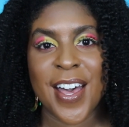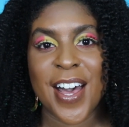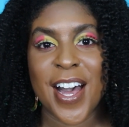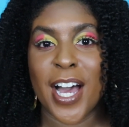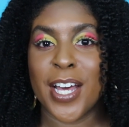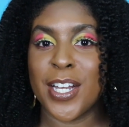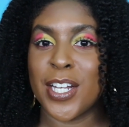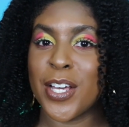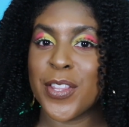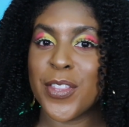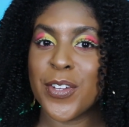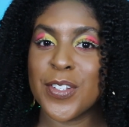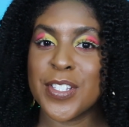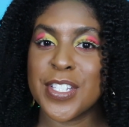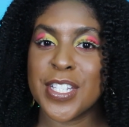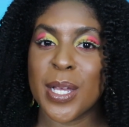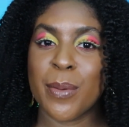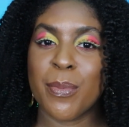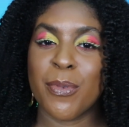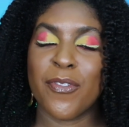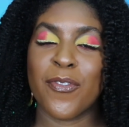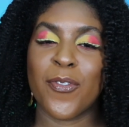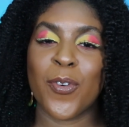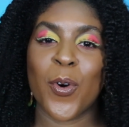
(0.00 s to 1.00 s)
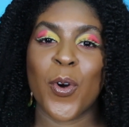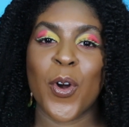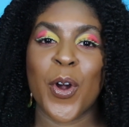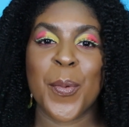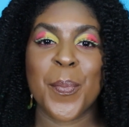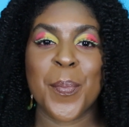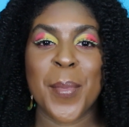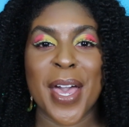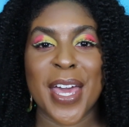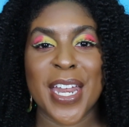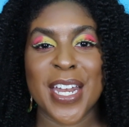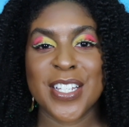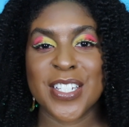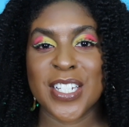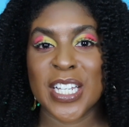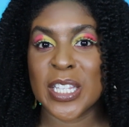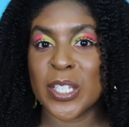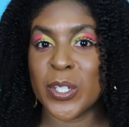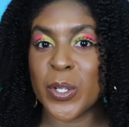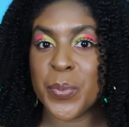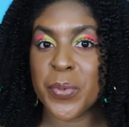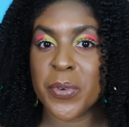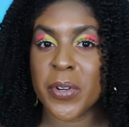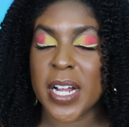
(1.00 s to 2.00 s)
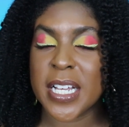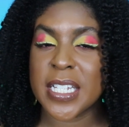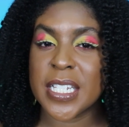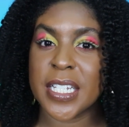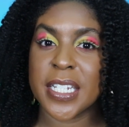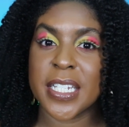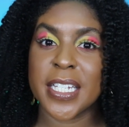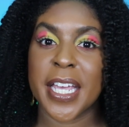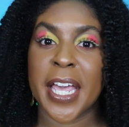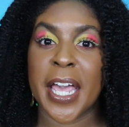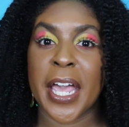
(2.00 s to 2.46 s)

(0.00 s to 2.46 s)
Another tip for managing low porosity